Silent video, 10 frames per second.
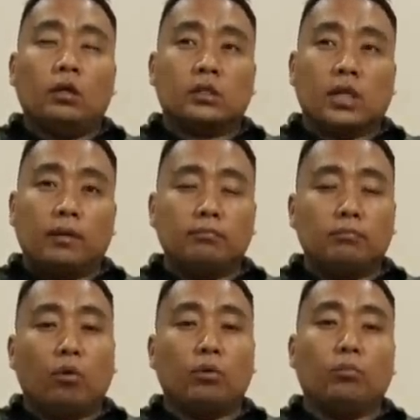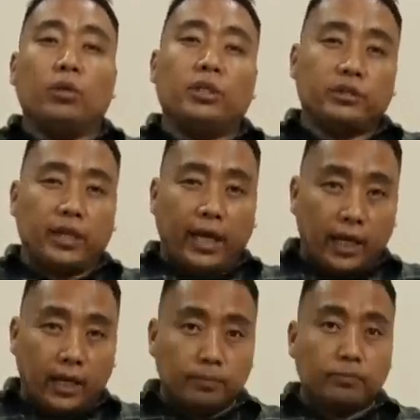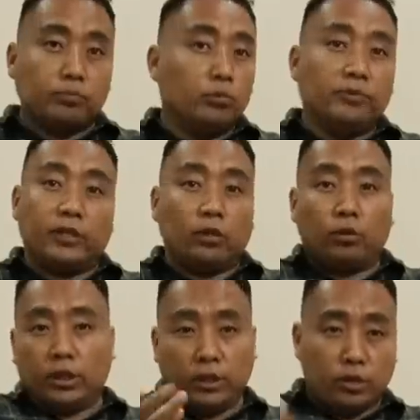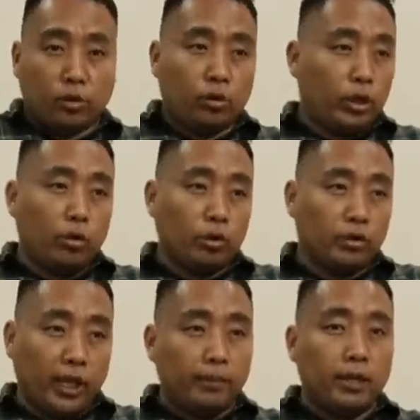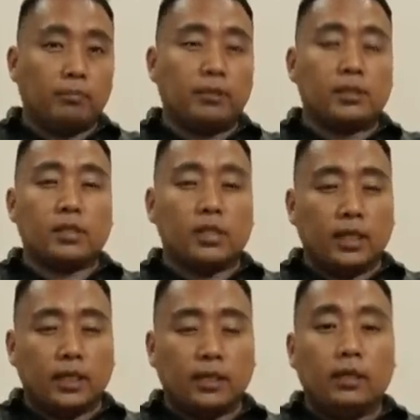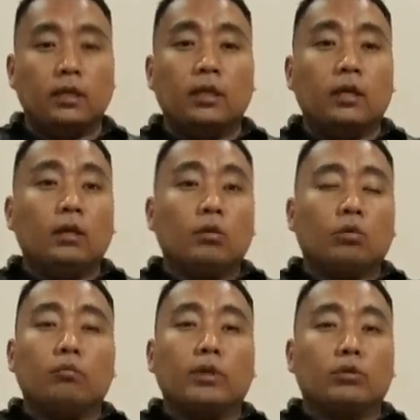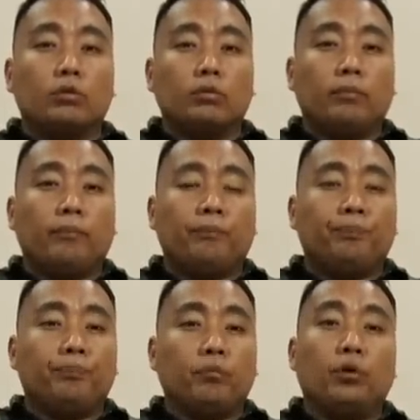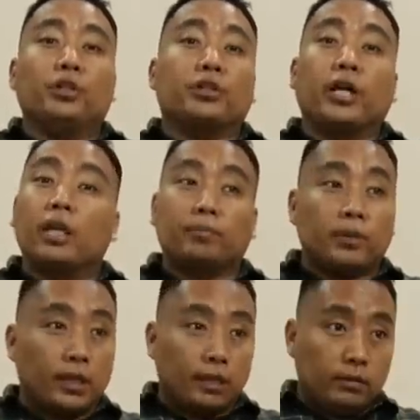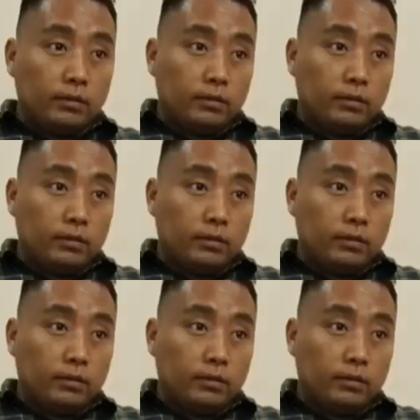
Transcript: some on monetary help, to be very honest, is on record on camera, but still then kunba to monetary help ra